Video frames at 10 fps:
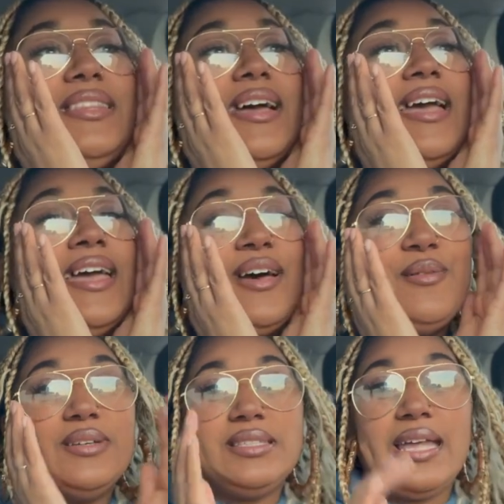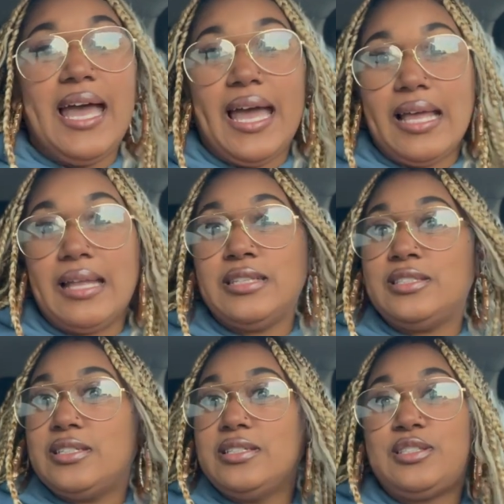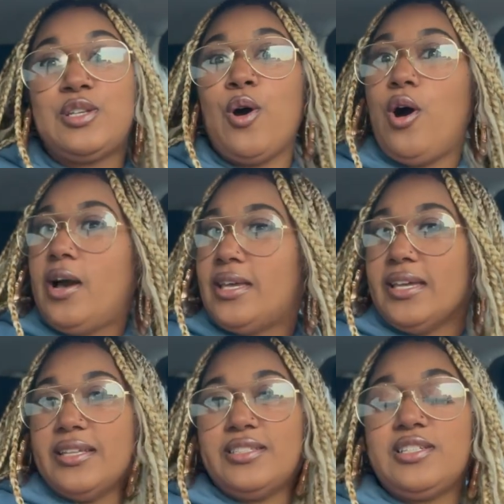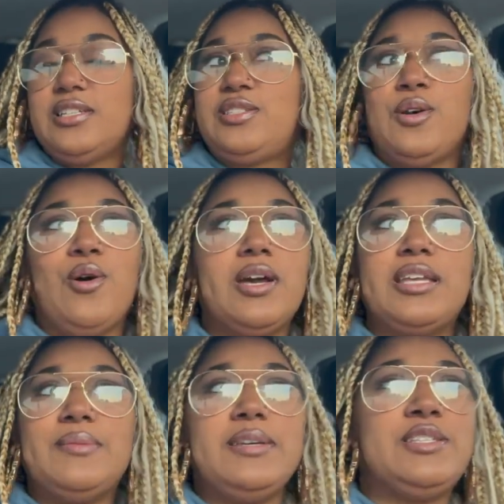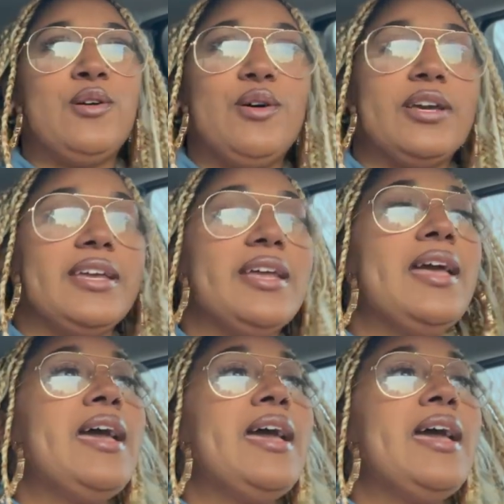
the hell was that? Just talking to be talking.